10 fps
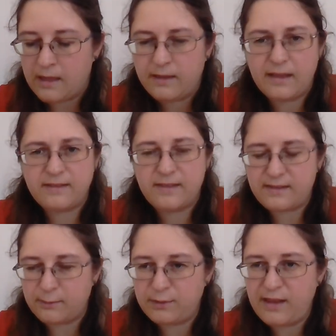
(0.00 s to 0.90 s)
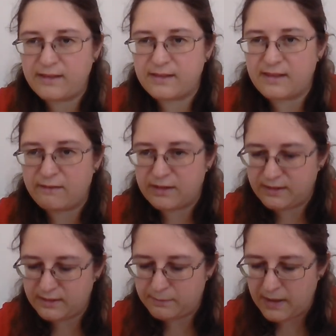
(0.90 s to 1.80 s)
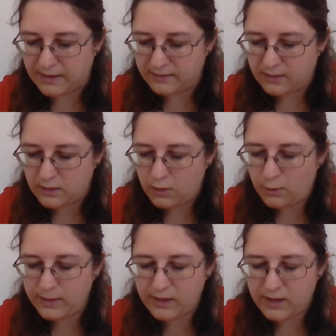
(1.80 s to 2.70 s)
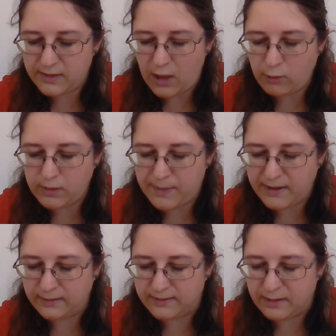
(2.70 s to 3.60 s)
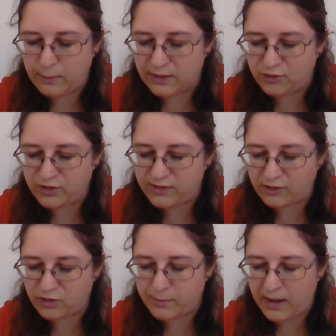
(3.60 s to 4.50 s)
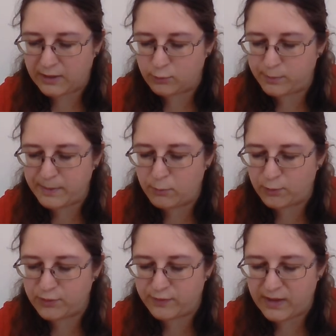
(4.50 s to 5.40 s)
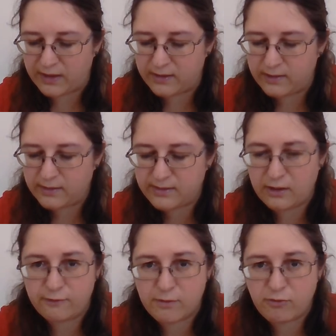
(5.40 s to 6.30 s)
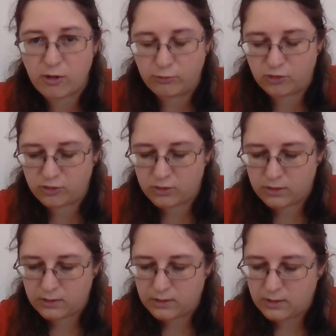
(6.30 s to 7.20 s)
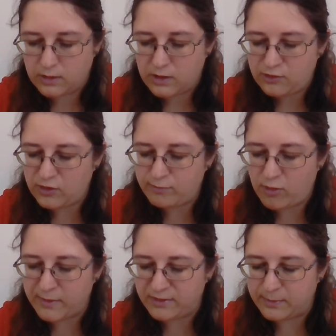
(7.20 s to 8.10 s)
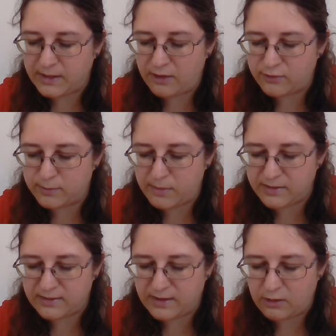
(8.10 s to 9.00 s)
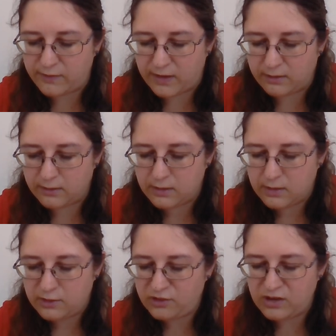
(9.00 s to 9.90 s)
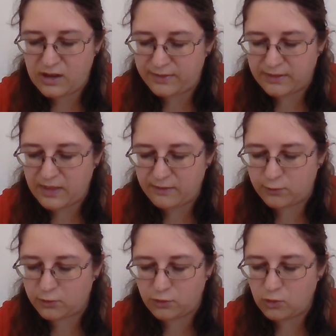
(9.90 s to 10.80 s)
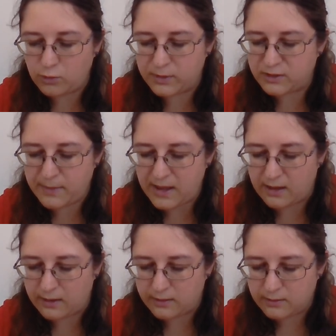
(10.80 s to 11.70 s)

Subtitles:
Yet to this it was necessary to submit, or incur the only penalty which, to such a mind, would be more severe, self-reproach. She had promised to be governed by Mrs. Delvile. She had nothing, therefore, to do but obey her.